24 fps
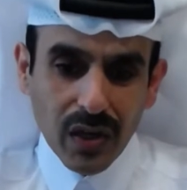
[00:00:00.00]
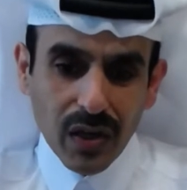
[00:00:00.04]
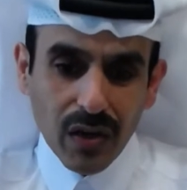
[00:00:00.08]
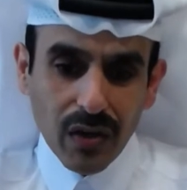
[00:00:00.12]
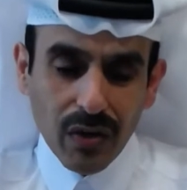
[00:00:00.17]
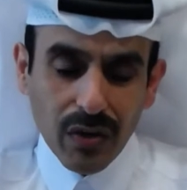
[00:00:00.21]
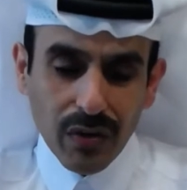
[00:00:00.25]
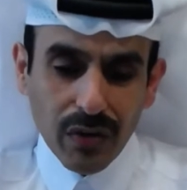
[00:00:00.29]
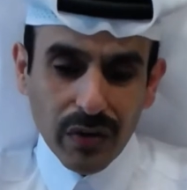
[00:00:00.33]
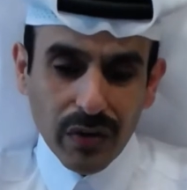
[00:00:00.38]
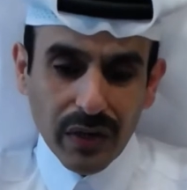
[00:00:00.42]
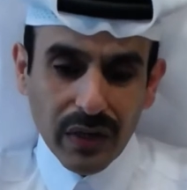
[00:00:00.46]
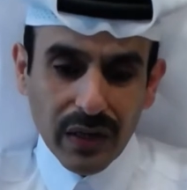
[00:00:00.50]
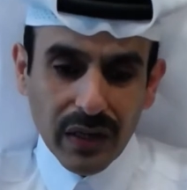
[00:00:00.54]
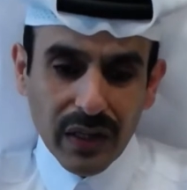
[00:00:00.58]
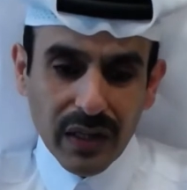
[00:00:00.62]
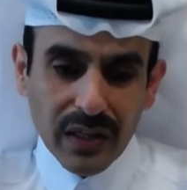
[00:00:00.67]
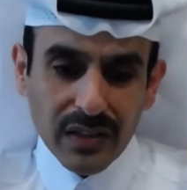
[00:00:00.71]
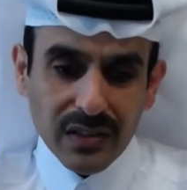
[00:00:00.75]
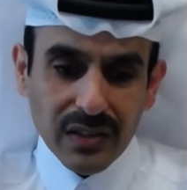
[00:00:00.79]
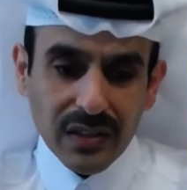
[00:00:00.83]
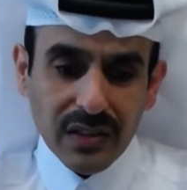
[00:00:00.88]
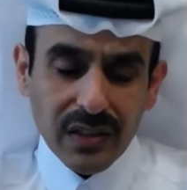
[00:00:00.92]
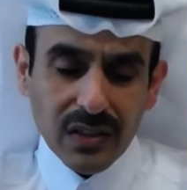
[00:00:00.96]
the oil and
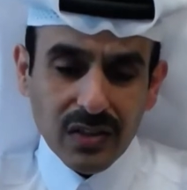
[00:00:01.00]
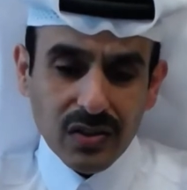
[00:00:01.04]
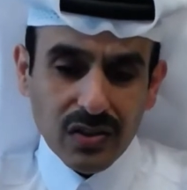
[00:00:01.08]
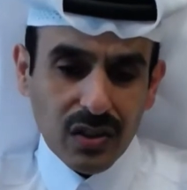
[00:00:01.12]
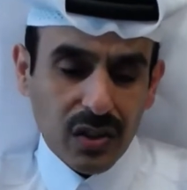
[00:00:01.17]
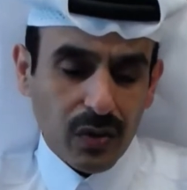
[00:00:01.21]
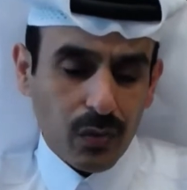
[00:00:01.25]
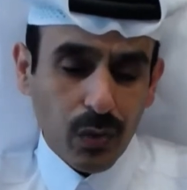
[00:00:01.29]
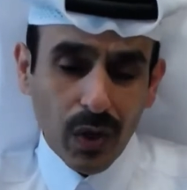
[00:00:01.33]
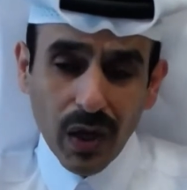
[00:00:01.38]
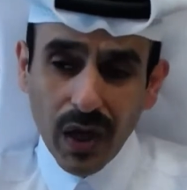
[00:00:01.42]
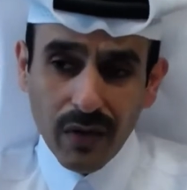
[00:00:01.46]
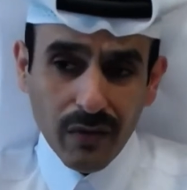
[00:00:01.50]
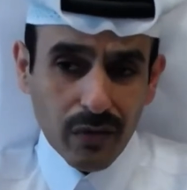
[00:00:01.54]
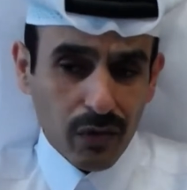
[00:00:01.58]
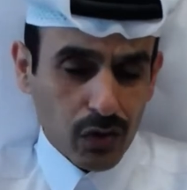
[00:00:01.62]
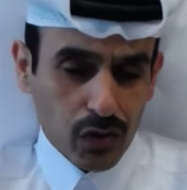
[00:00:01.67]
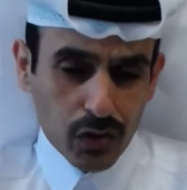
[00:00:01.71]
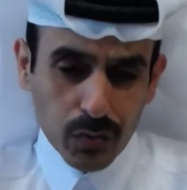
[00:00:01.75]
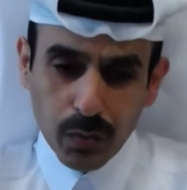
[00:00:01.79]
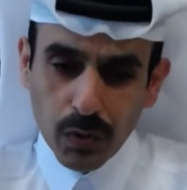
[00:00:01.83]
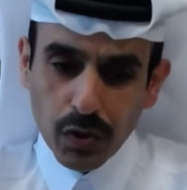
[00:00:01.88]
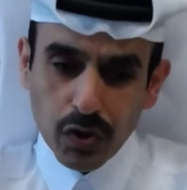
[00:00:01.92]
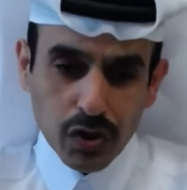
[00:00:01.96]
gas industry, we have a
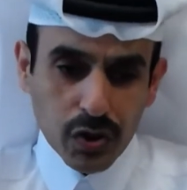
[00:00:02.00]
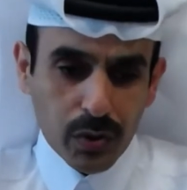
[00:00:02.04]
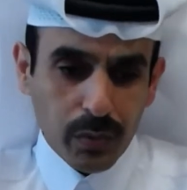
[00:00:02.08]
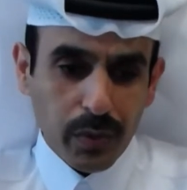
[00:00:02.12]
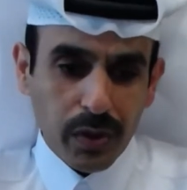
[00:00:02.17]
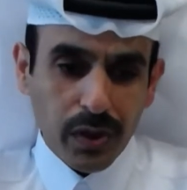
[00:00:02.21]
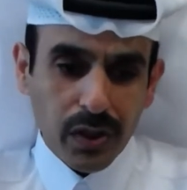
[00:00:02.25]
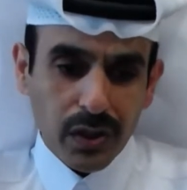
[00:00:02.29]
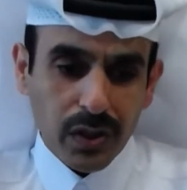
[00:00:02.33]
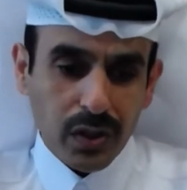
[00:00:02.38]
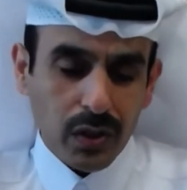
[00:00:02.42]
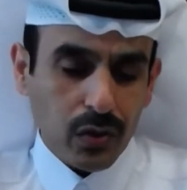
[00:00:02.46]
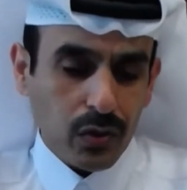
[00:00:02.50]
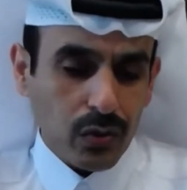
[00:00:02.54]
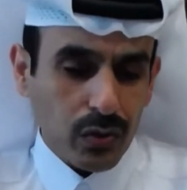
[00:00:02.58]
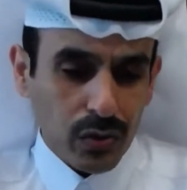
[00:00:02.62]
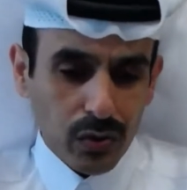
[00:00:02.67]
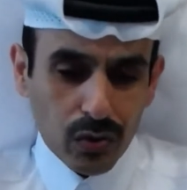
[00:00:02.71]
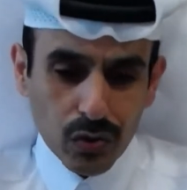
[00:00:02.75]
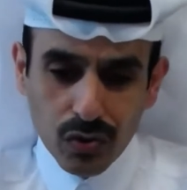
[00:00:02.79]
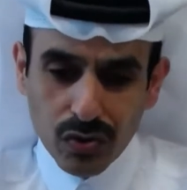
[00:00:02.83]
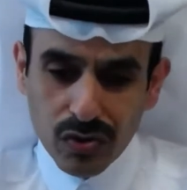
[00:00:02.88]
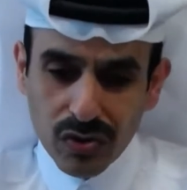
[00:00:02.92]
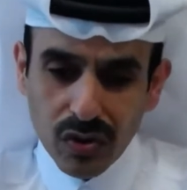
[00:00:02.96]
responsibility to
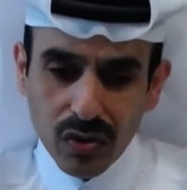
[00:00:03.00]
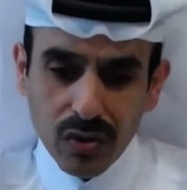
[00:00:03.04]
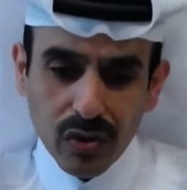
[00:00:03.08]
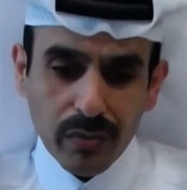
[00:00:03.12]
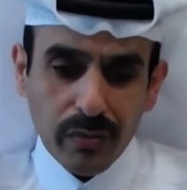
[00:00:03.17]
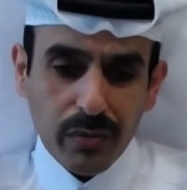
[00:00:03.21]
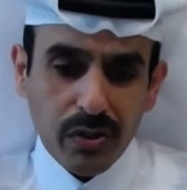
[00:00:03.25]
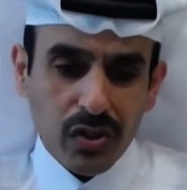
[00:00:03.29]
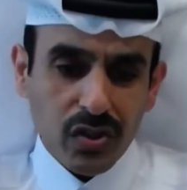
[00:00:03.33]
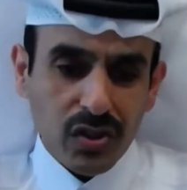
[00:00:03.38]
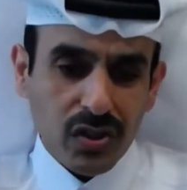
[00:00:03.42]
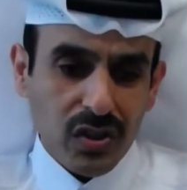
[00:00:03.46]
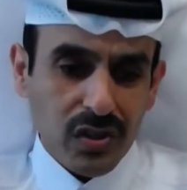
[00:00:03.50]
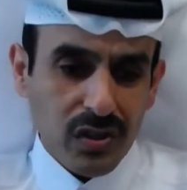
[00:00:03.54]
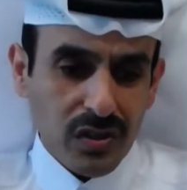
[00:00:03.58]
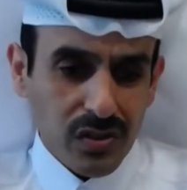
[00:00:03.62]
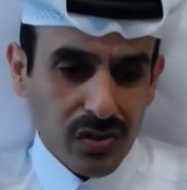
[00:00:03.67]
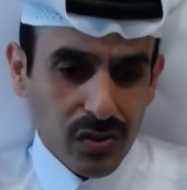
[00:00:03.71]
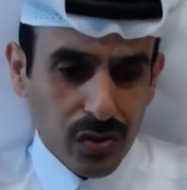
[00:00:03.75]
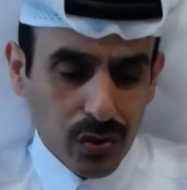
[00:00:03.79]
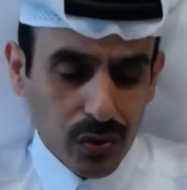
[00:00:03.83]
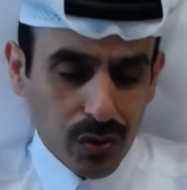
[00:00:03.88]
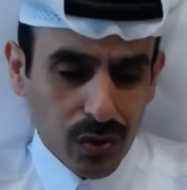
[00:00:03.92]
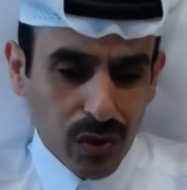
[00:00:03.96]
reduce our
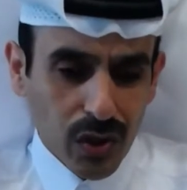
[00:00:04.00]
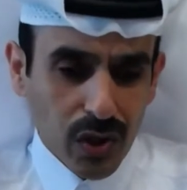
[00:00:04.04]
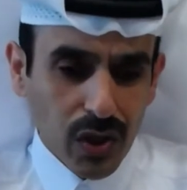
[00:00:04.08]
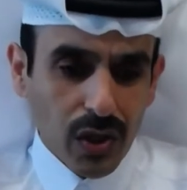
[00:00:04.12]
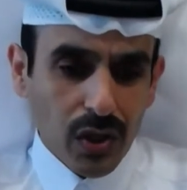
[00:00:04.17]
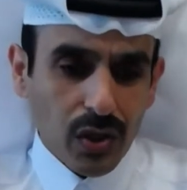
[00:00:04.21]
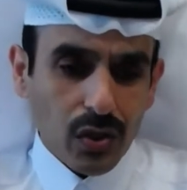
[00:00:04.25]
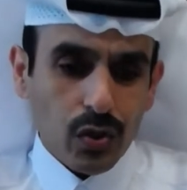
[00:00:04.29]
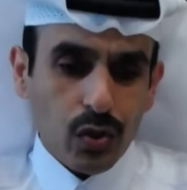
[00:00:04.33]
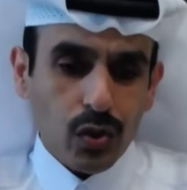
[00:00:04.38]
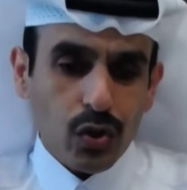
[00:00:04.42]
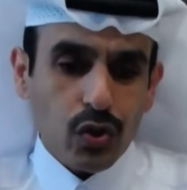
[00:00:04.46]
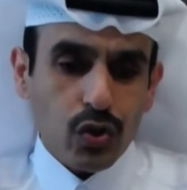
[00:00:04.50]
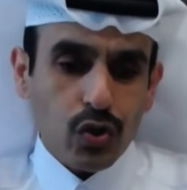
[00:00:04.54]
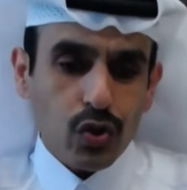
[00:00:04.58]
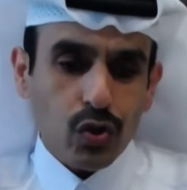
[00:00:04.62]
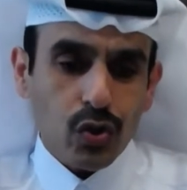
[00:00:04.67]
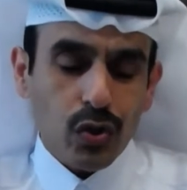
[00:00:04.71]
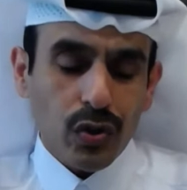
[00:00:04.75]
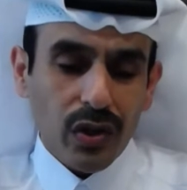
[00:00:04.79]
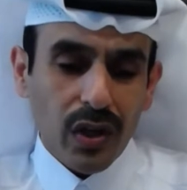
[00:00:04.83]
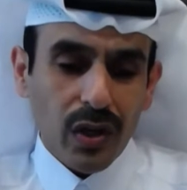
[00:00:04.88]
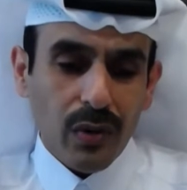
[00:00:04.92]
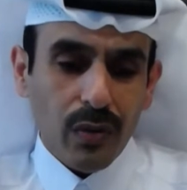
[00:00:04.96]
emissions, to
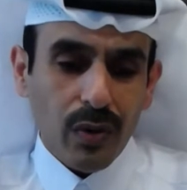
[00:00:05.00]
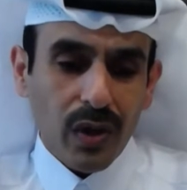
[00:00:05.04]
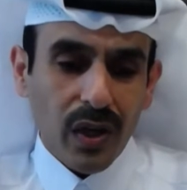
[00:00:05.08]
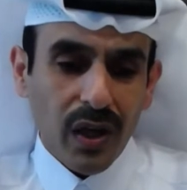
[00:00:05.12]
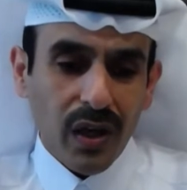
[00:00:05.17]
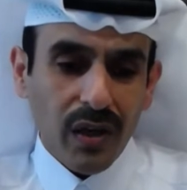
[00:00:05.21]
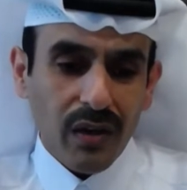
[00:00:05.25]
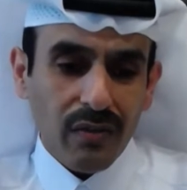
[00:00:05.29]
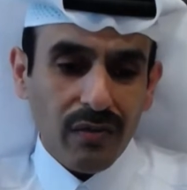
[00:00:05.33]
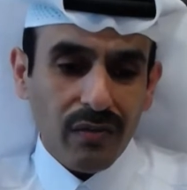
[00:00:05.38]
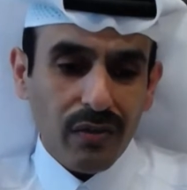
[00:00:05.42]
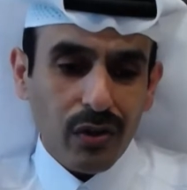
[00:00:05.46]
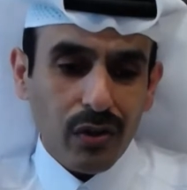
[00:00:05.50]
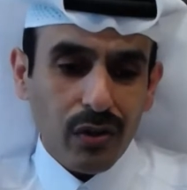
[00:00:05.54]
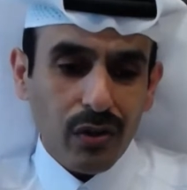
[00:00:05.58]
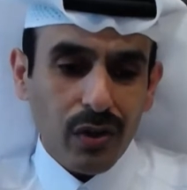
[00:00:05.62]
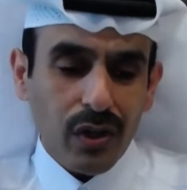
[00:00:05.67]
ensure that we have,